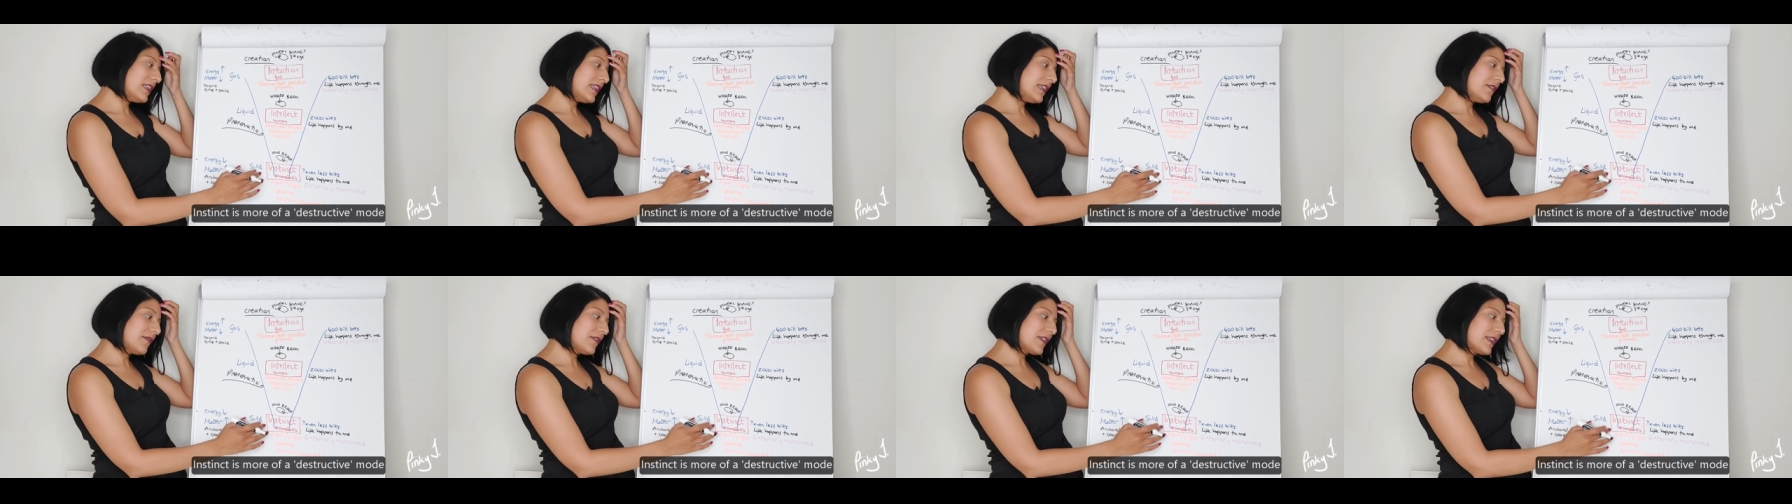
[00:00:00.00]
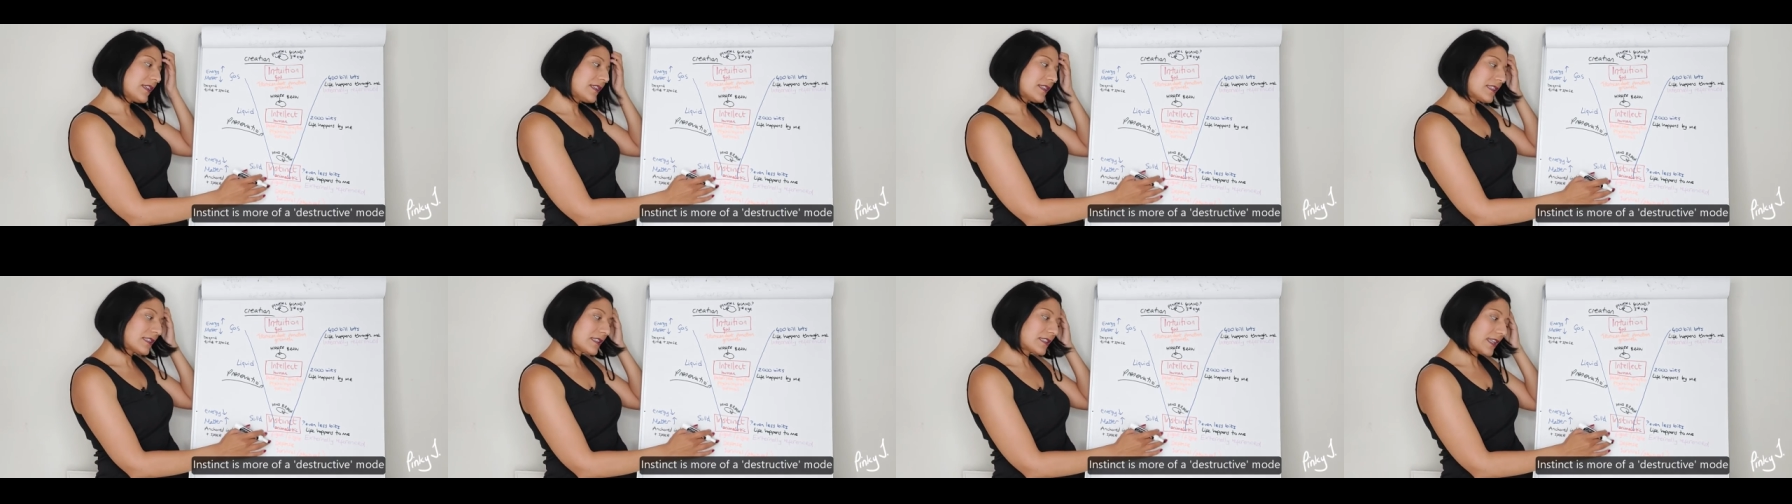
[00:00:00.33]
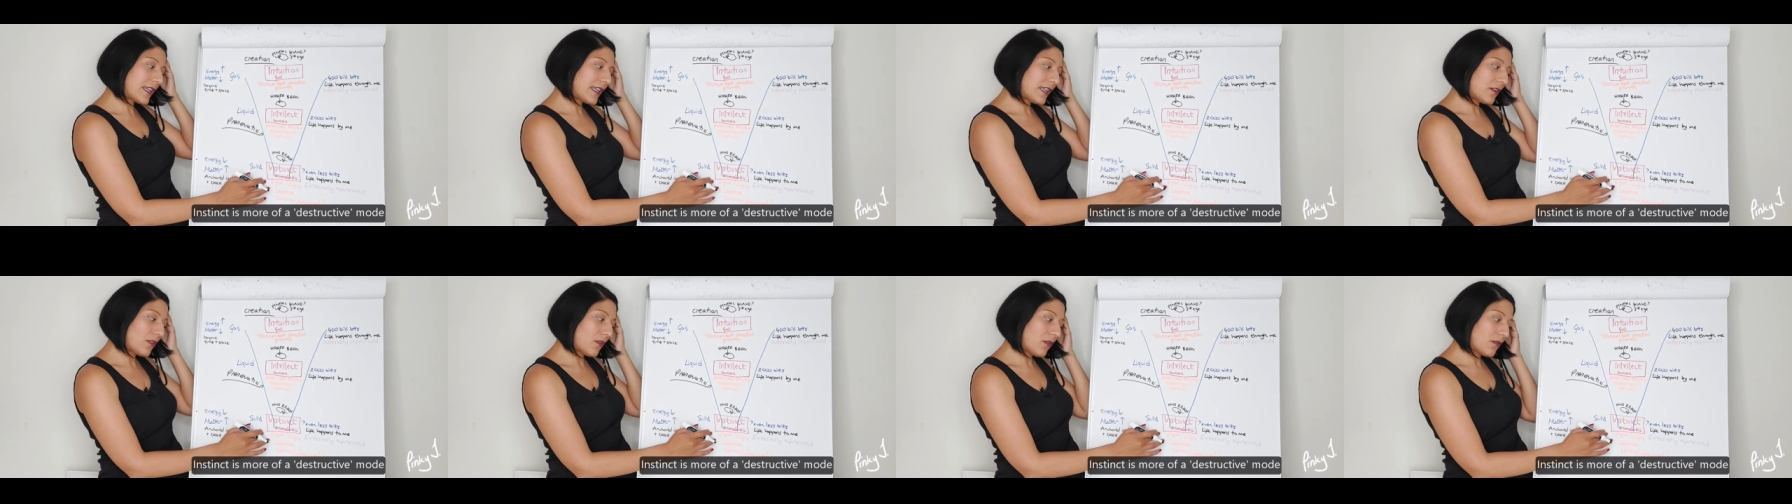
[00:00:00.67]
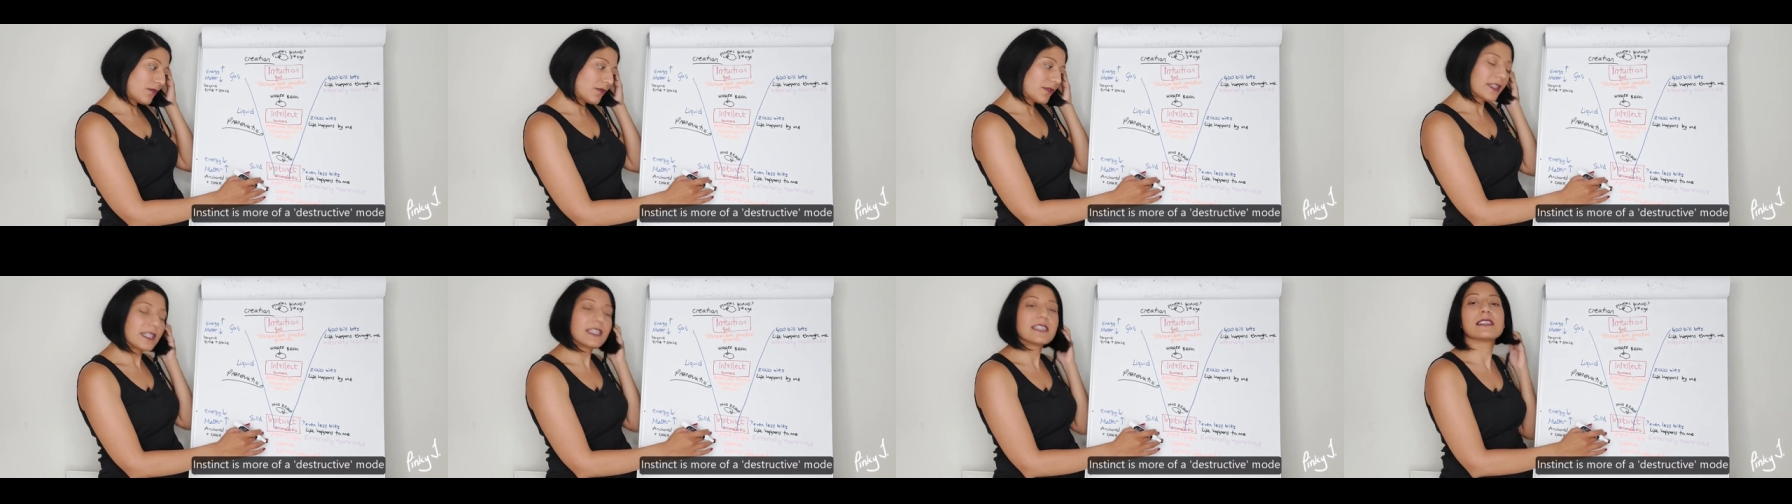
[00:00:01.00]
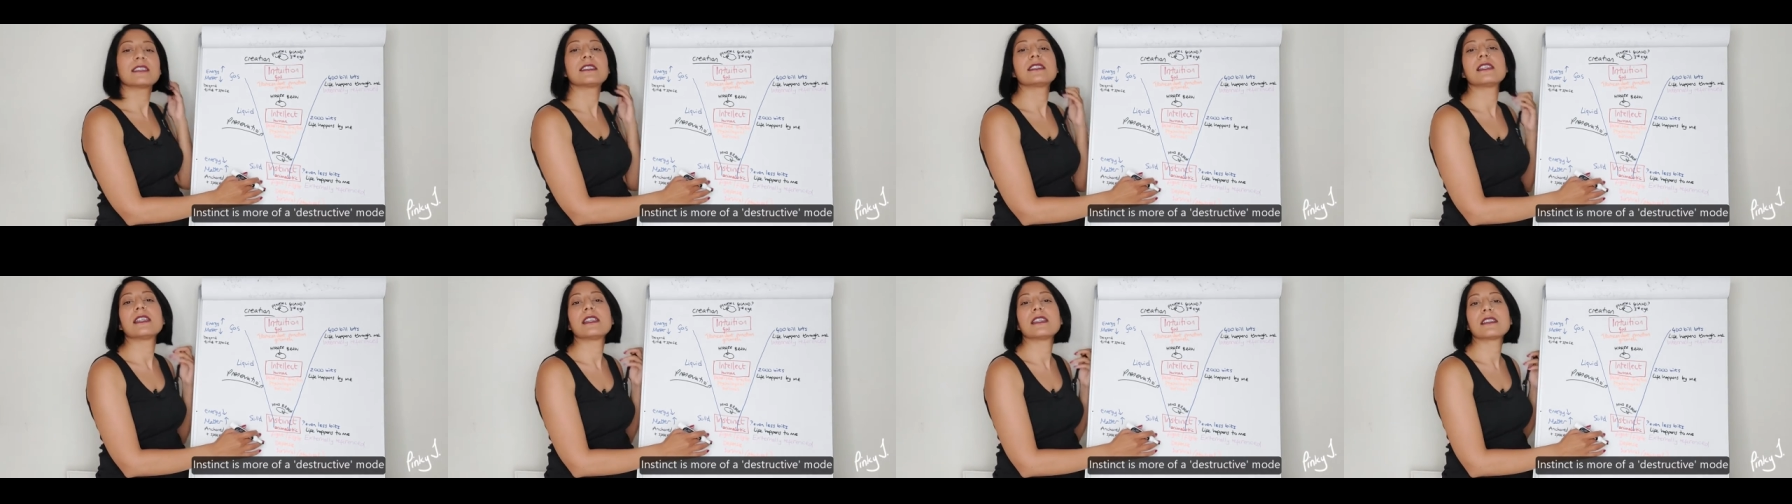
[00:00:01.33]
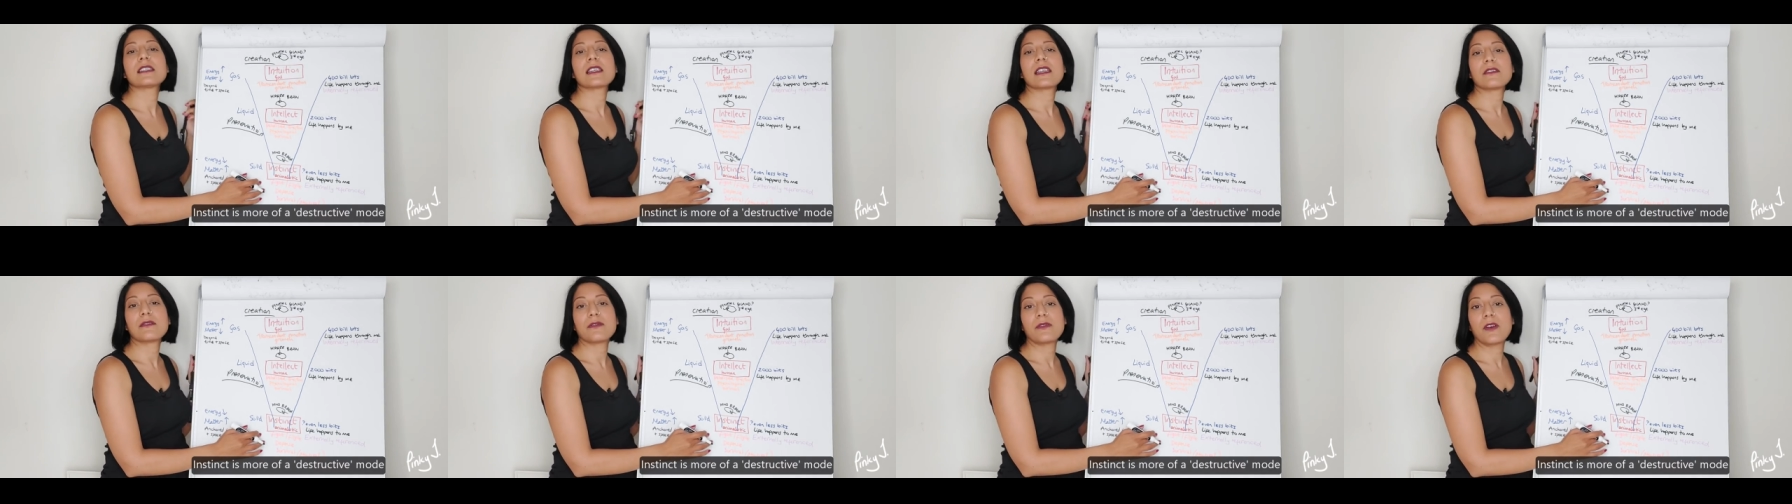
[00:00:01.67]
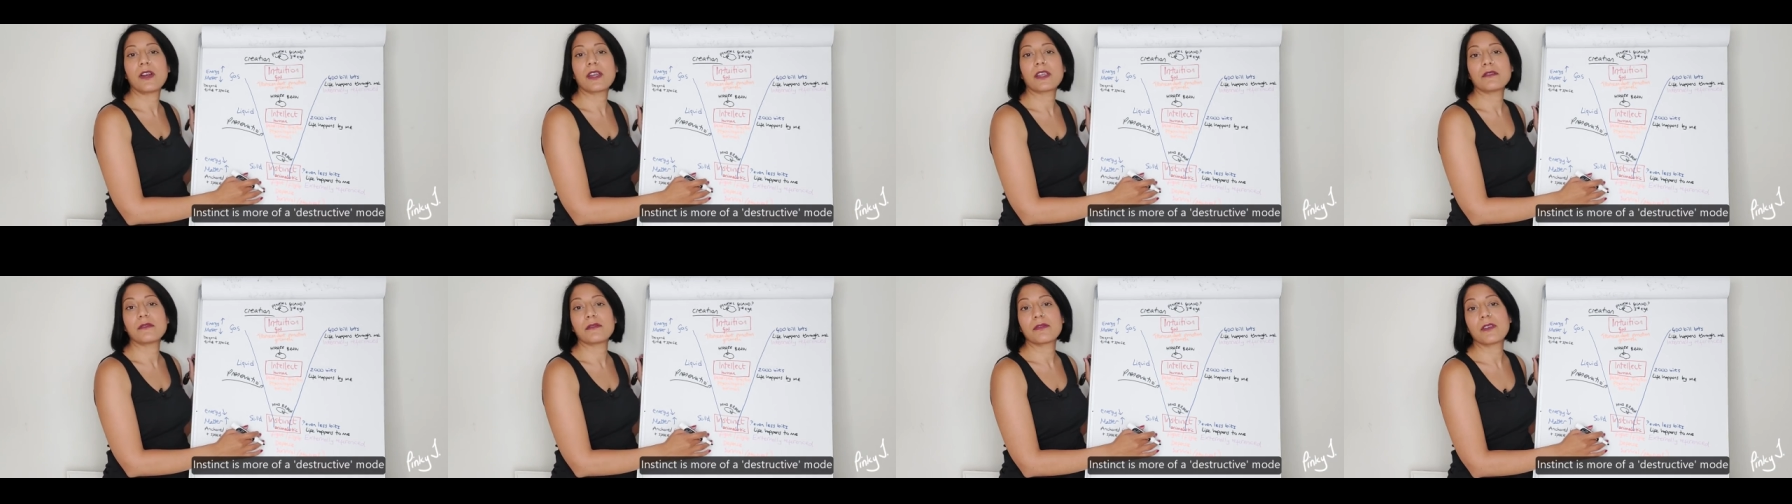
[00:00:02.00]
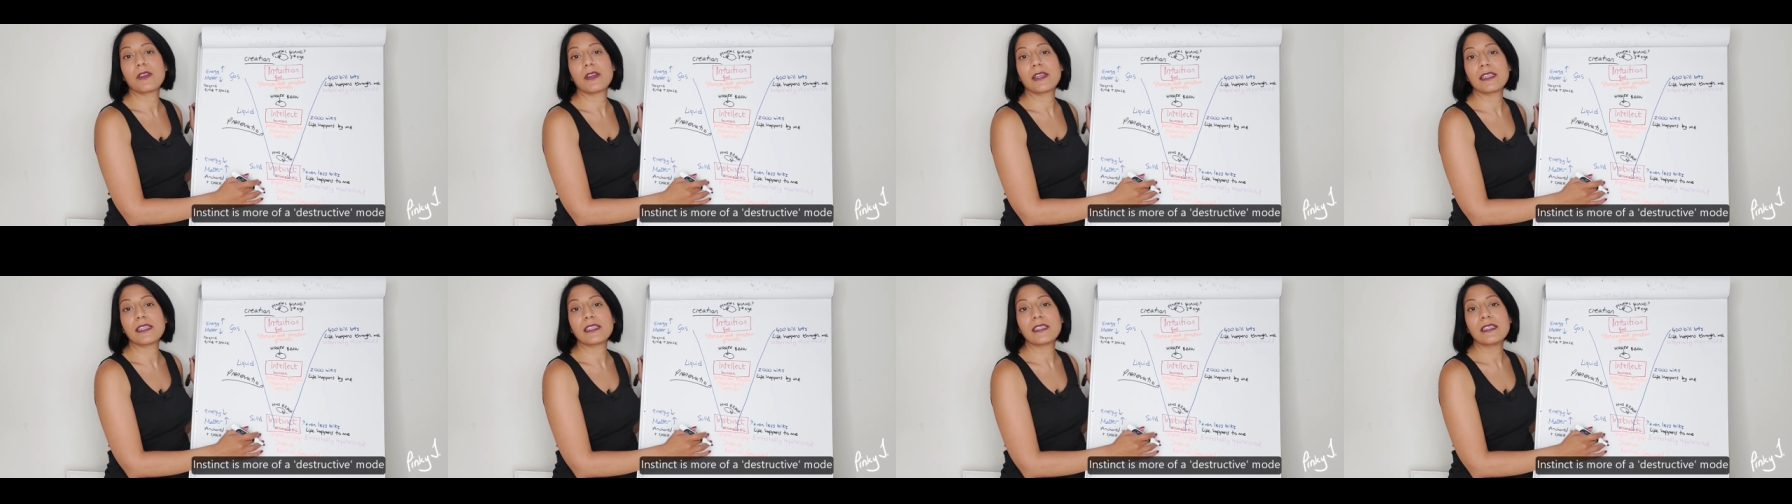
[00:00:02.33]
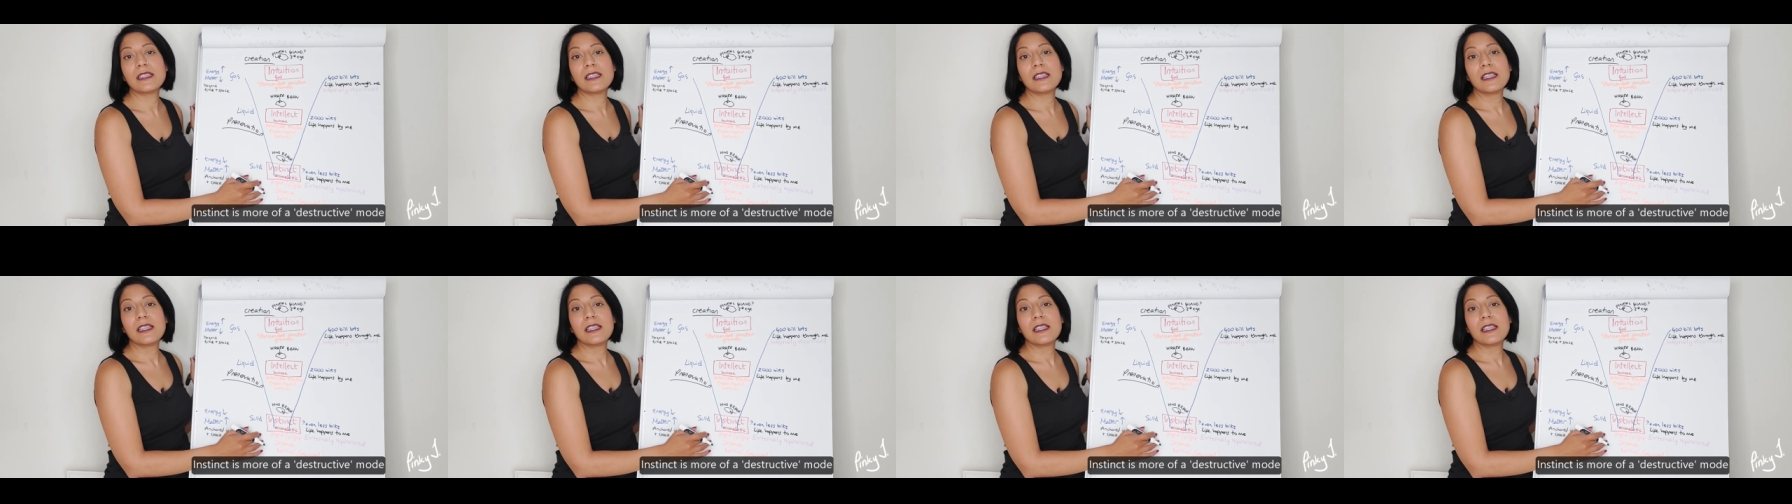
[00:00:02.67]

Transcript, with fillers: live in a state of instinct and fight and flight.